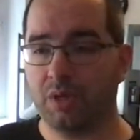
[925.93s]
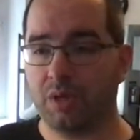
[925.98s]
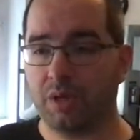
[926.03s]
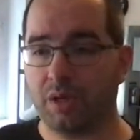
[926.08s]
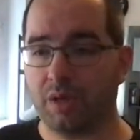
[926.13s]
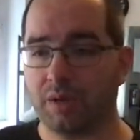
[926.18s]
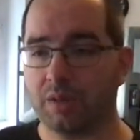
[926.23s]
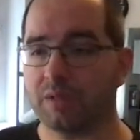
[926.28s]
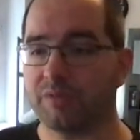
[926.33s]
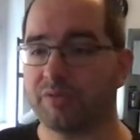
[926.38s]

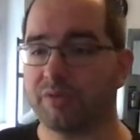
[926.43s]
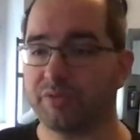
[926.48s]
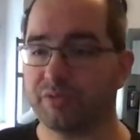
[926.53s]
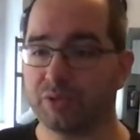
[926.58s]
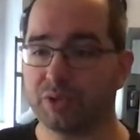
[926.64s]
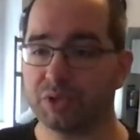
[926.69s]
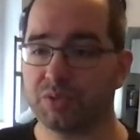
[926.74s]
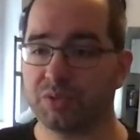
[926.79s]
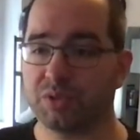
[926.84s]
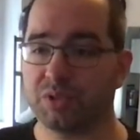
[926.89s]
But if the
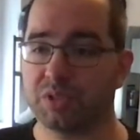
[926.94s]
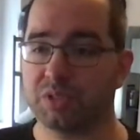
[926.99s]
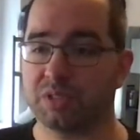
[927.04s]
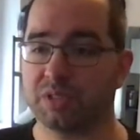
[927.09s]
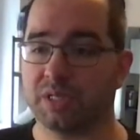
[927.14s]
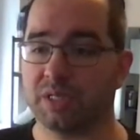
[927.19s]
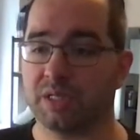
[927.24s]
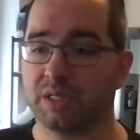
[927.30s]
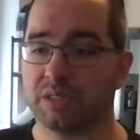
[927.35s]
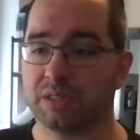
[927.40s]
first one is
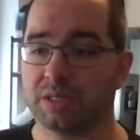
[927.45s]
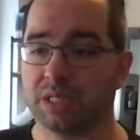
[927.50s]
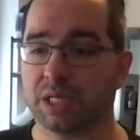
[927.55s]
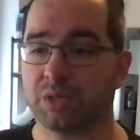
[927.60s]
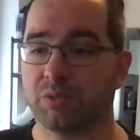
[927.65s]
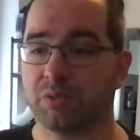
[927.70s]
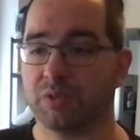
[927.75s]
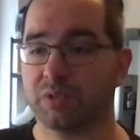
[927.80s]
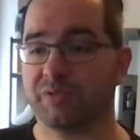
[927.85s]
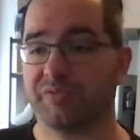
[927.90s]
done and the second
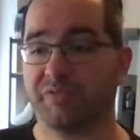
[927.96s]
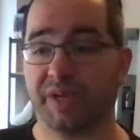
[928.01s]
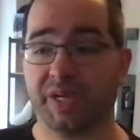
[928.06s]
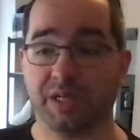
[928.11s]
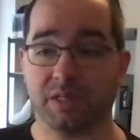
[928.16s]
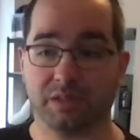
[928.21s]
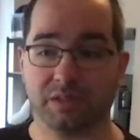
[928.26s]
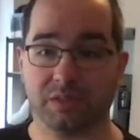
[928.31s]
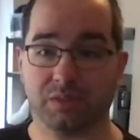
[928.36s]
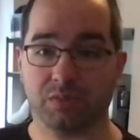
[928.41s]
one is failed,
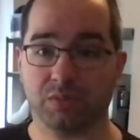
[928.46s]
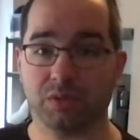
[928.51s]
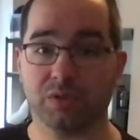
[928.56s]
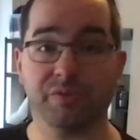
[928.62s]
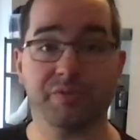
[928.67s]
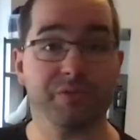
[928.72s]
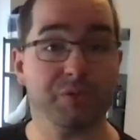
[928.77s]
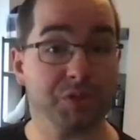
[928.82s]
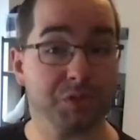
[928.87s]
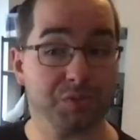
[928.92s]
then we want the
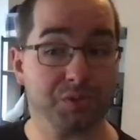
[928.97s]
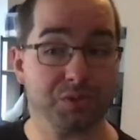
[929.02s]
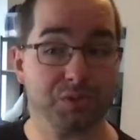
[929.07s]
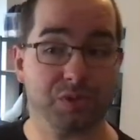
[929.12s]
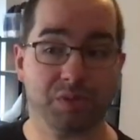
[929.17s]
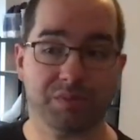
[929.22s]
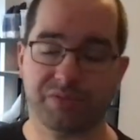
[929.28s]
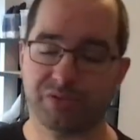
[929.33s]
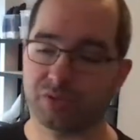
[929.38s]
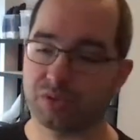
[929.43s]
first one to
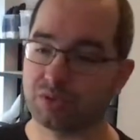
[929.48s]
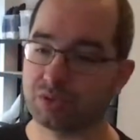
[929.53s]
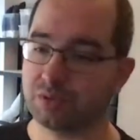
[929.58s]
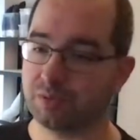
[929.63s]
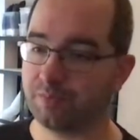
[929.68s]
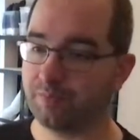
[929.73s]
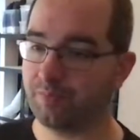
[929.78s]
come first.